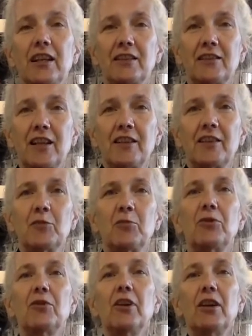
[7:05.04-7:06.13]
and
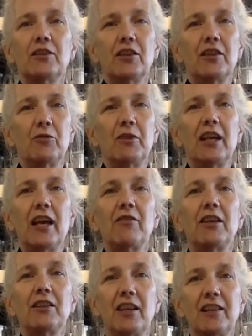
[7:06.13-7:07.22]
sliceable so that we have
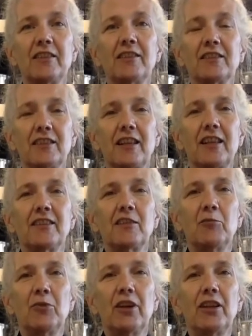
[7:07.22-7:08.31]
a nice slice of
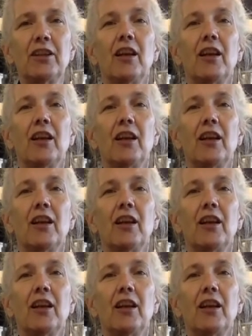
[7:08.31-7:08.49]
bread.